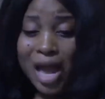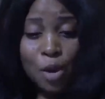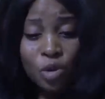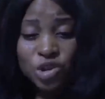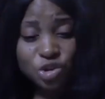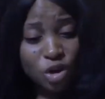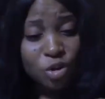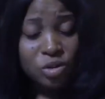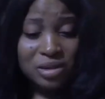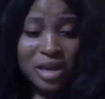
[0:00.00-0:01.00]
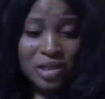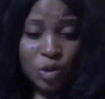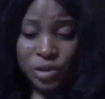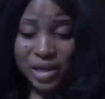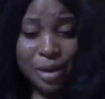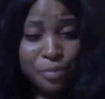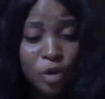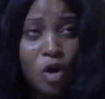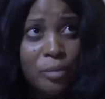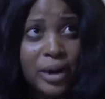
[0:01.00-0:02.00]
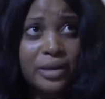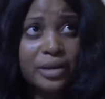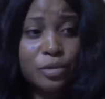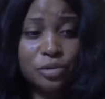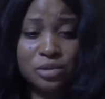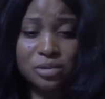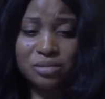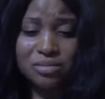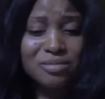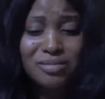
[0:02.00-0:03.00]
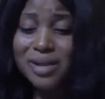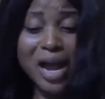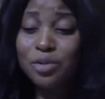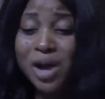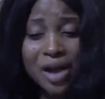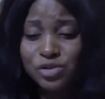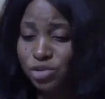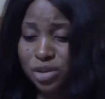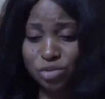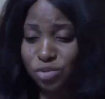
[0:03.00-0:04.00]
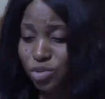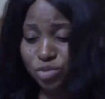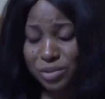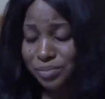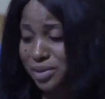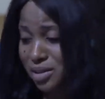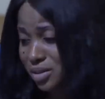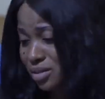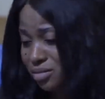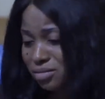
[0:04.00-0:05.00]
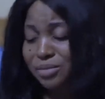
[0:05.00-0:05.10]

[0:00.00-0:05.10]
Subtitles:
I washed your clothes last week and I broke all my nails. I don't have strength to do it, please.